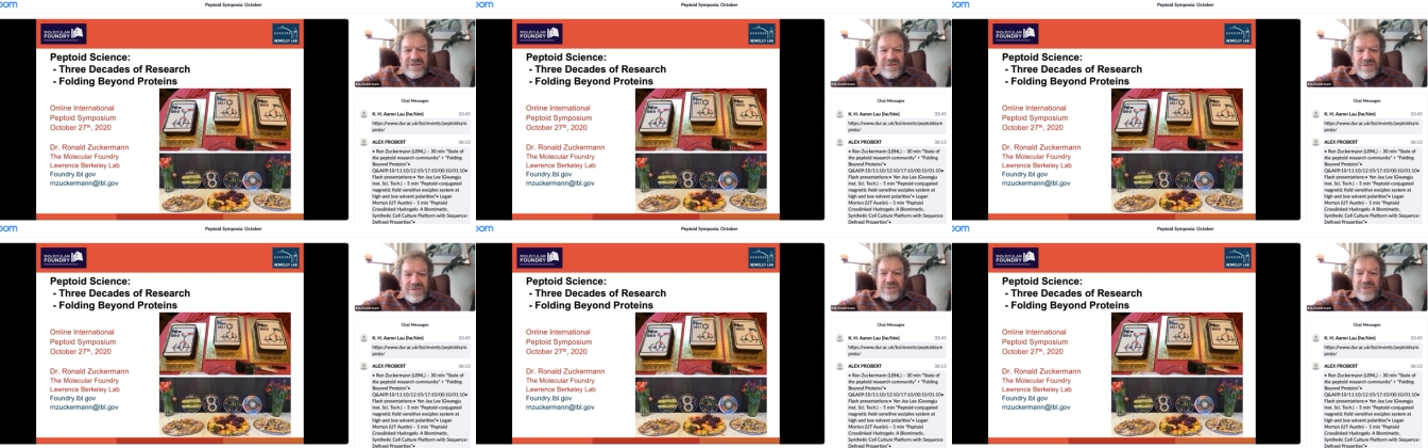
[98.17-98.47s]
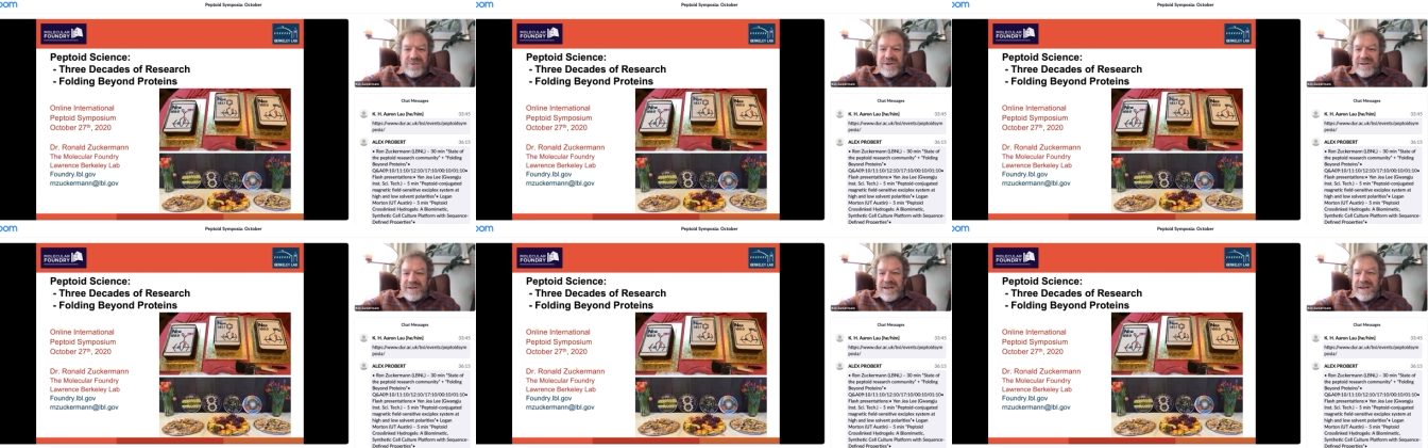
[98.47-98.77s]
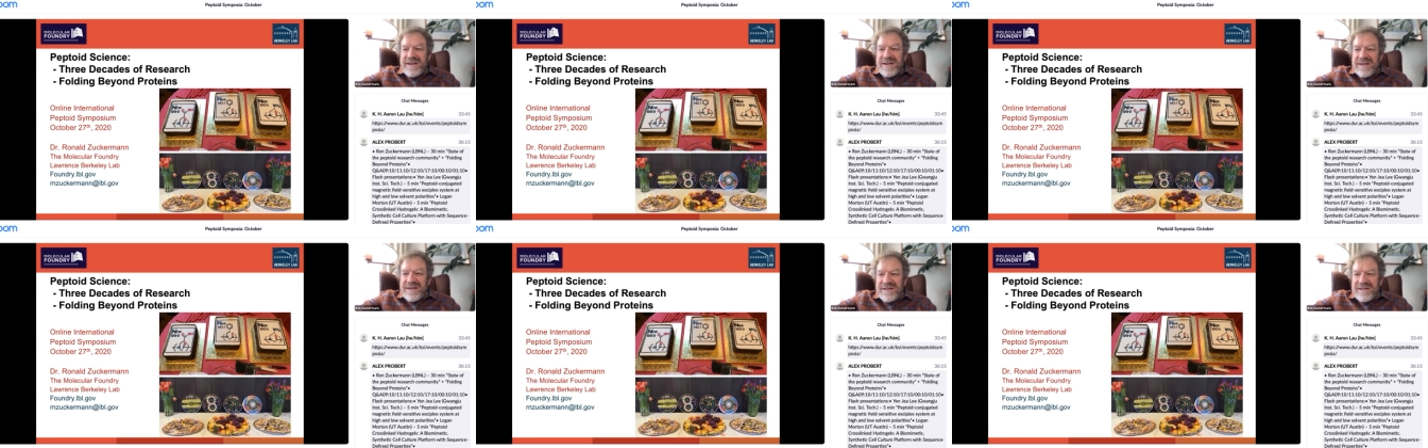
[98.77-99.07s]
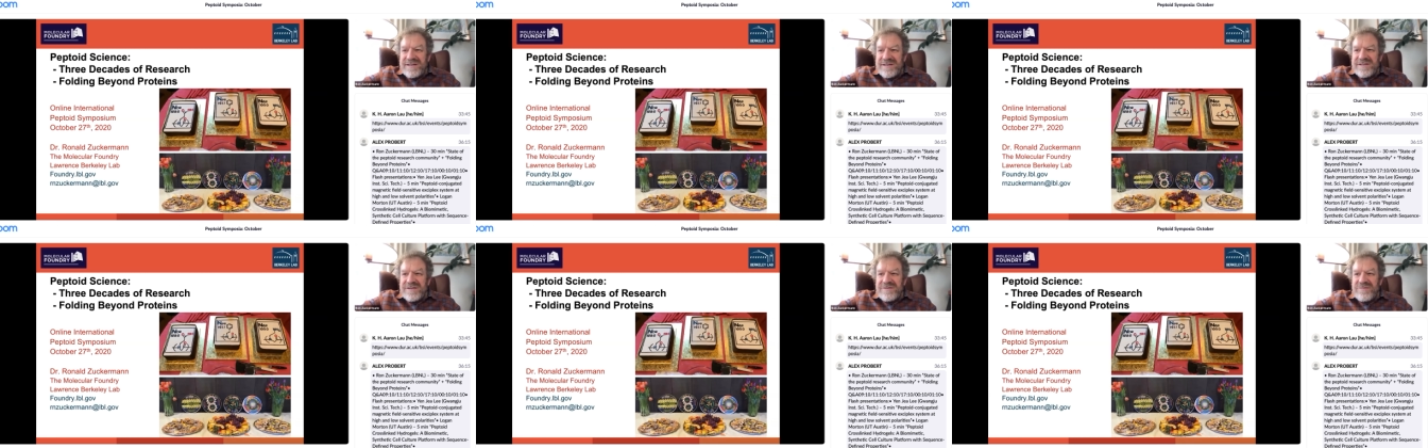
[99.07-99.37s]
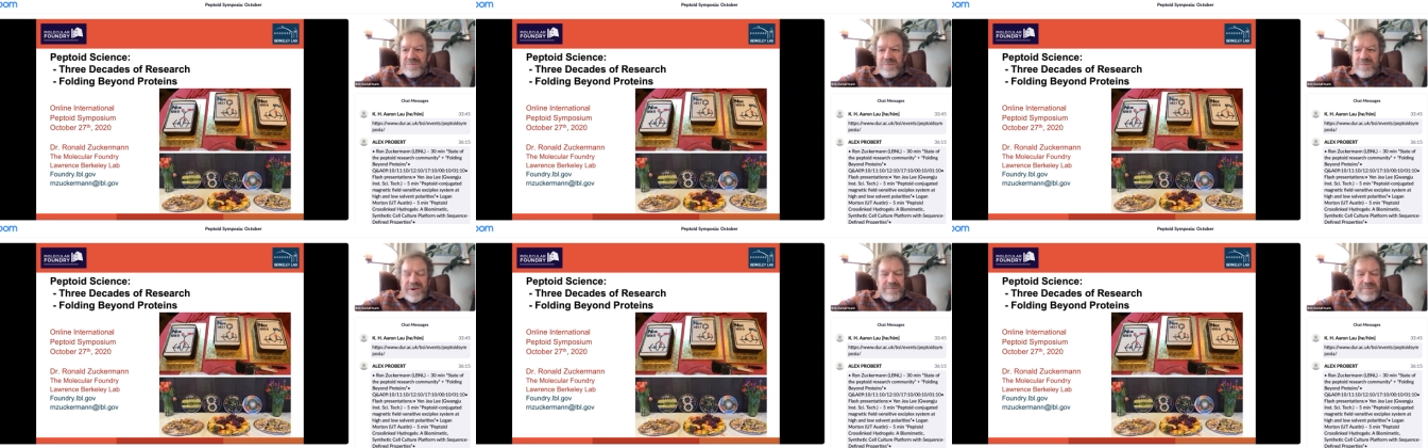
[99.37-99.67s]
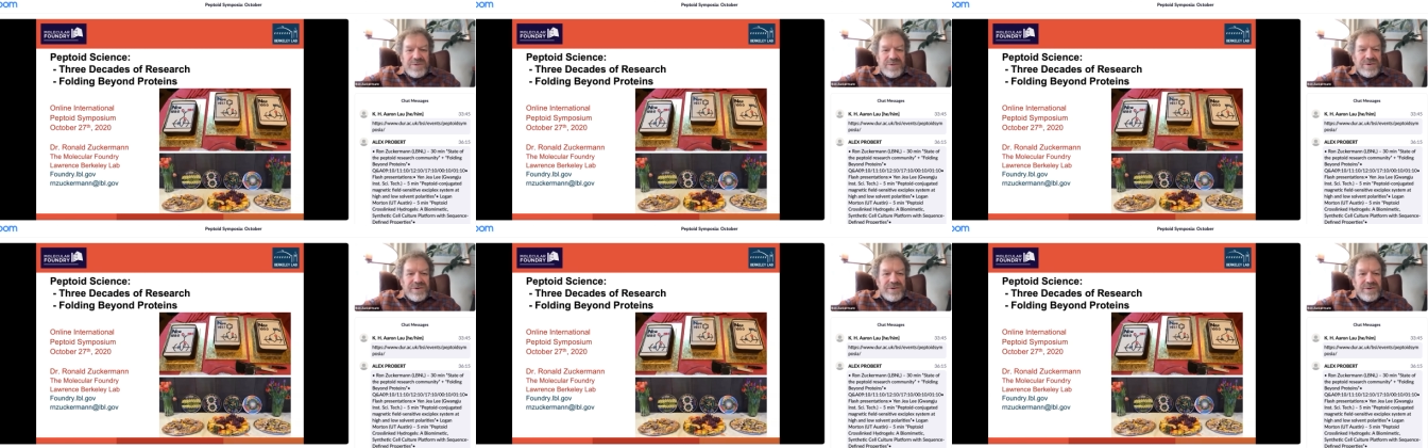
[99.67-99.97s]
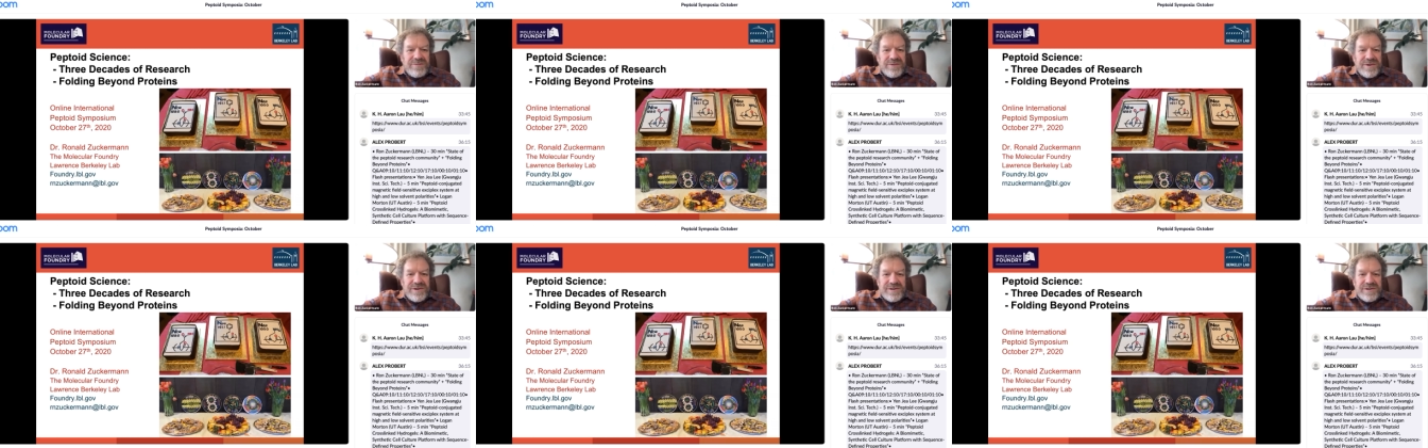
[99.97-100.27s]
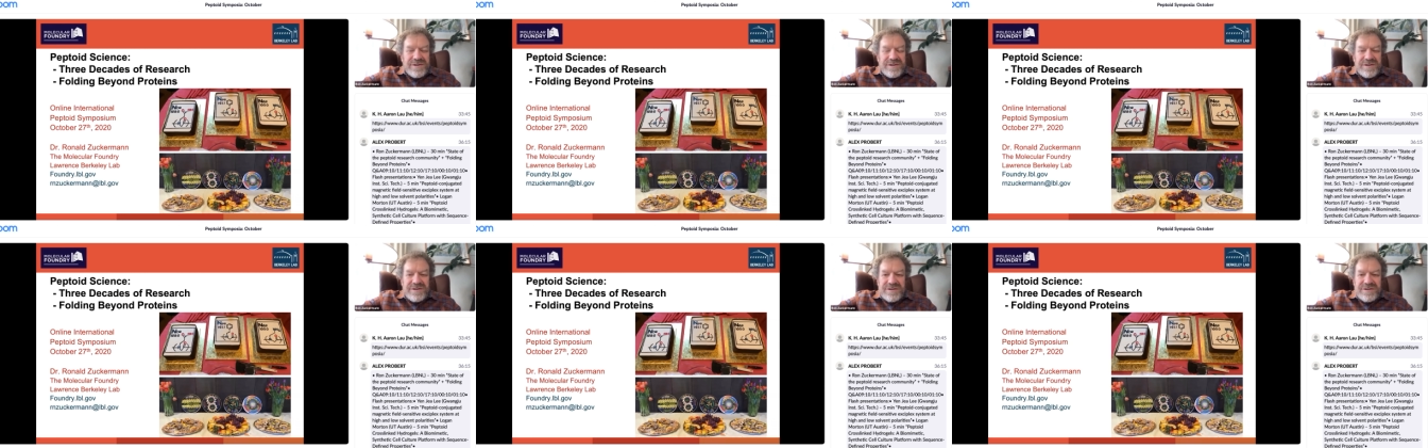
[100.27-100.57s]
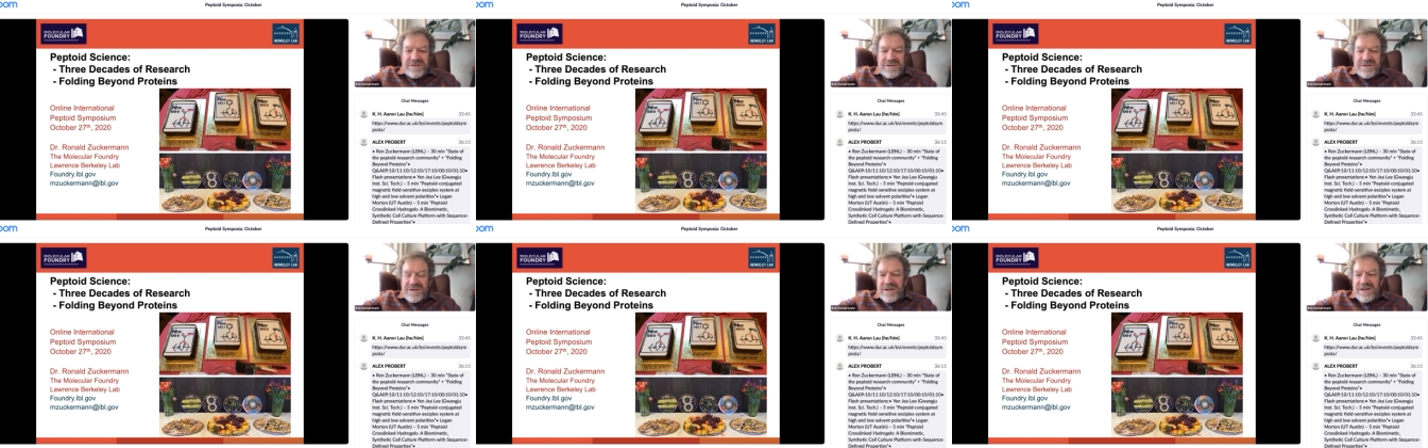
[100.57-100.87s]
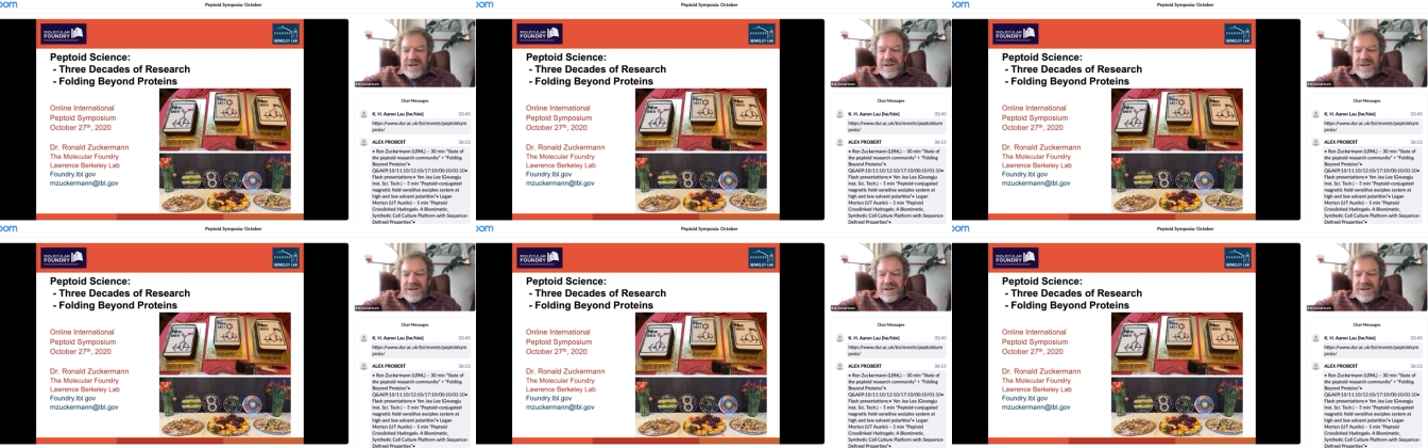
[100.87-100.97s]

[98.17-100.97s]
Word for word: three decades of peptoid research.